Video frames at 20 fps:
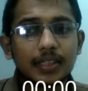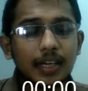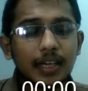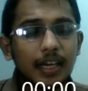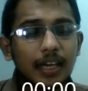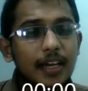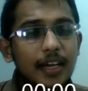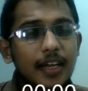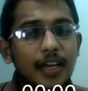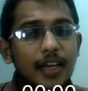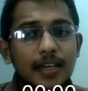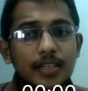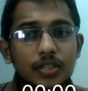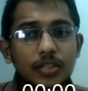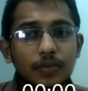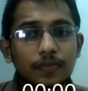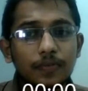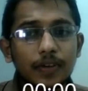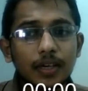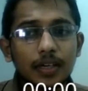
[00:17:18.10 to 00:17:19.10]
in case
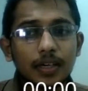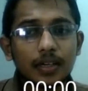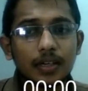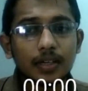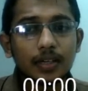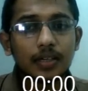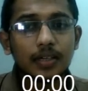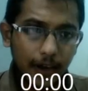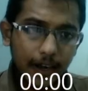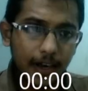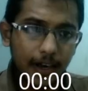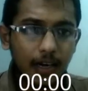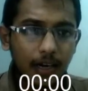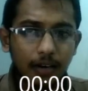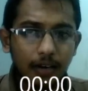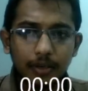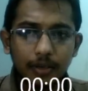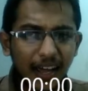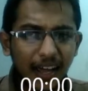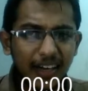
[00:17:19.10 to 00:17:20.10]
of a federal
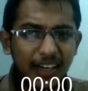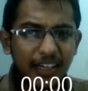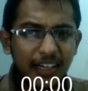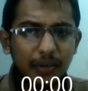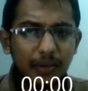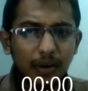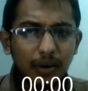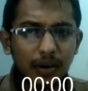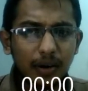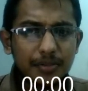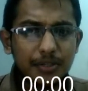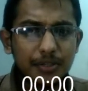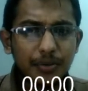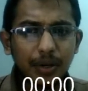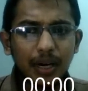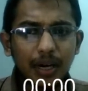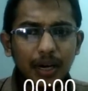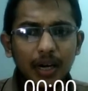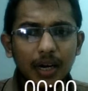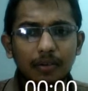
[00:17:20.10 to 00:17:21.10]
government, and it involves
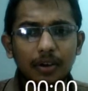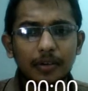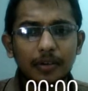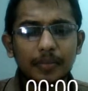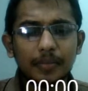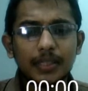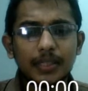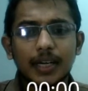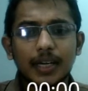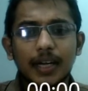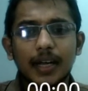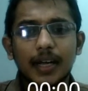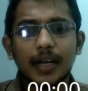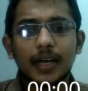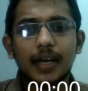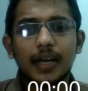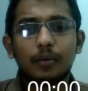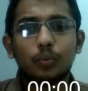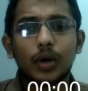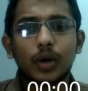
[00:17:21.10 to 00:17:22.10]
dual government,
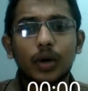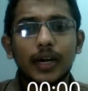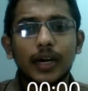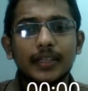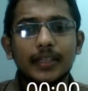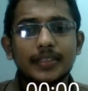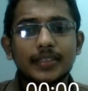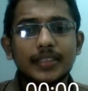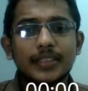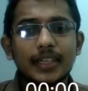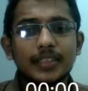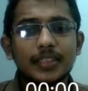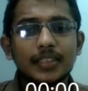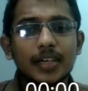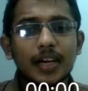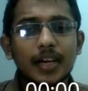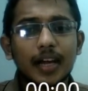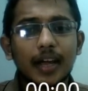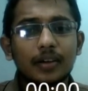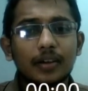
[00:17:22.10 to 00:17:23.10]
one at the center
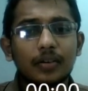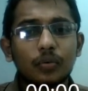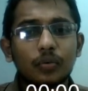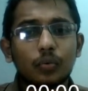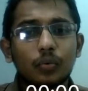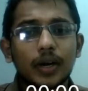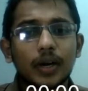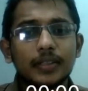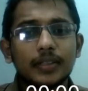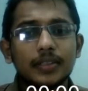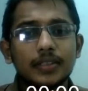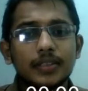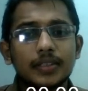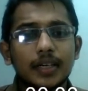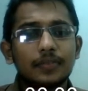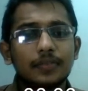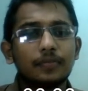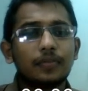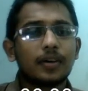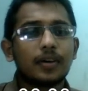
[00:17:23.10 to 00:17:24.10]
and one at the
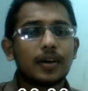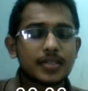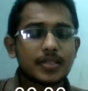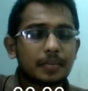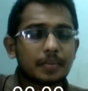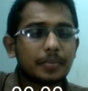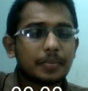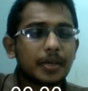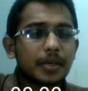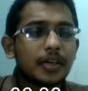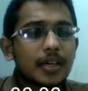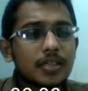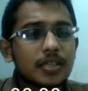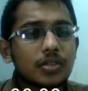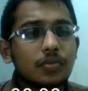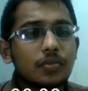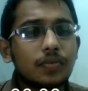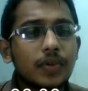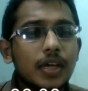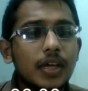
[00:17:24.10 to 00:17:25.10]
state. For example, in case
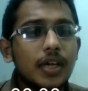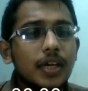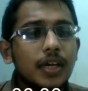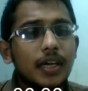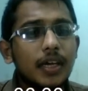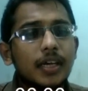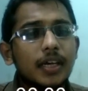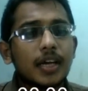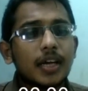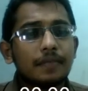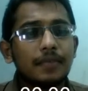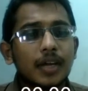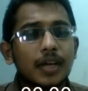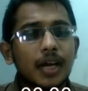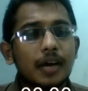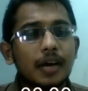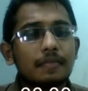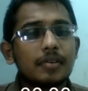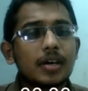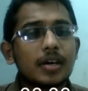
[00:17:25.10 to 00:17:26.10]
of India, we
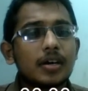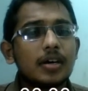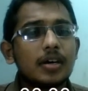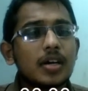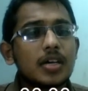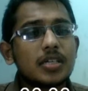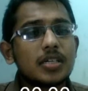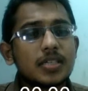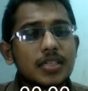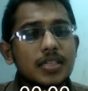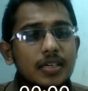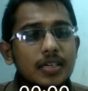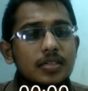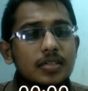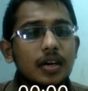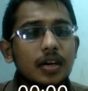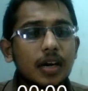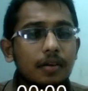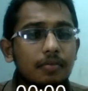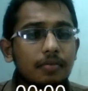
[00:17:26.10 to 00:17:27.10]
have a
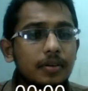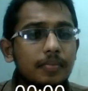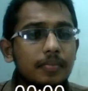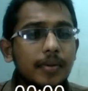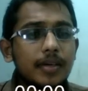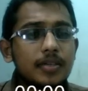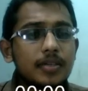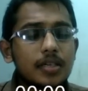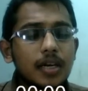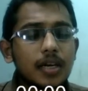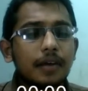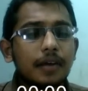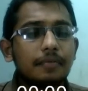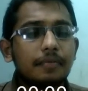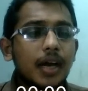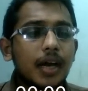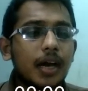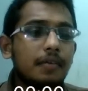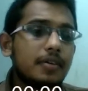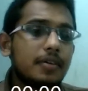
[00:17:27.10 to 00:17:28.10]
central government and we
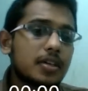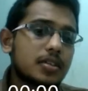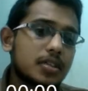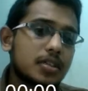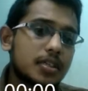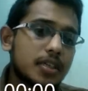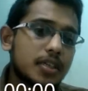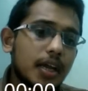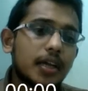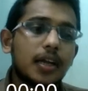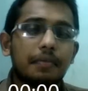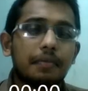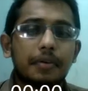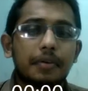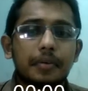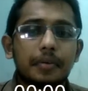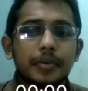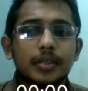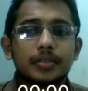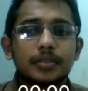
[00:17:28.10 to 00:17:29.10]
have a state
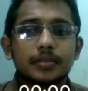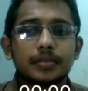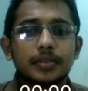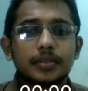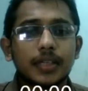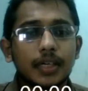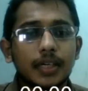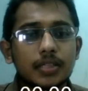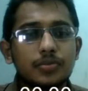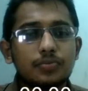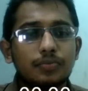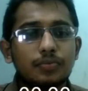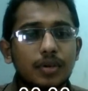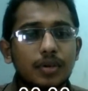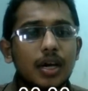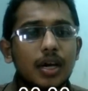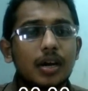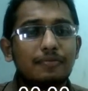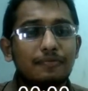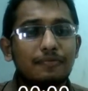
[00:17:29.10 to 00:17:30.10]
government. That is, we
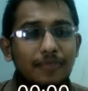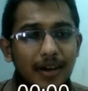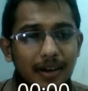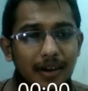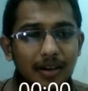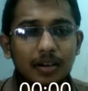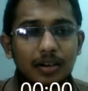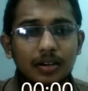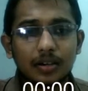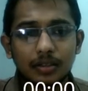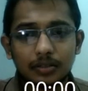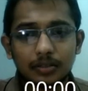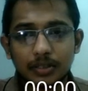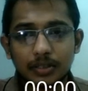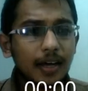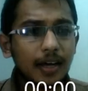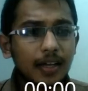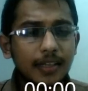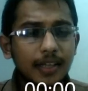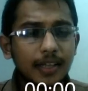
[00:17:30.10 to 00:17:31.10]
are a federal country.
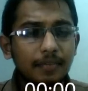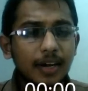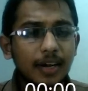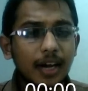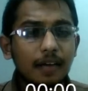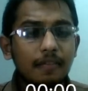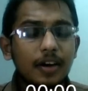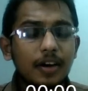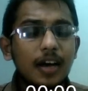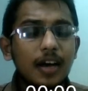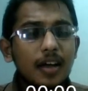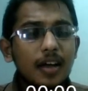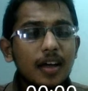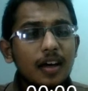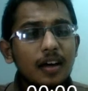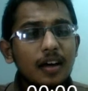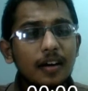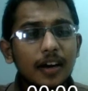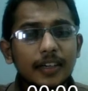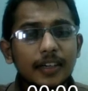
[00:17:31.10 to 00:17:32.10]
They will have a
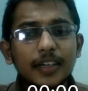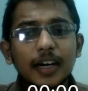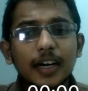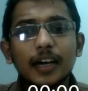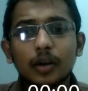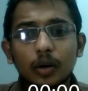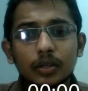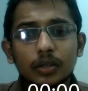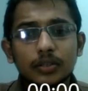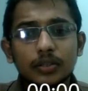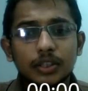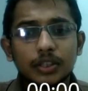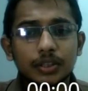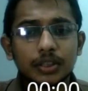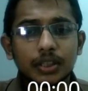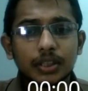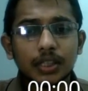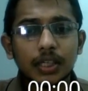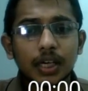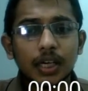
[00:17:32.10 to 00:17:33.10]
written
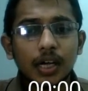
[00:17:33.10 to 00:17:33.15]
constitution.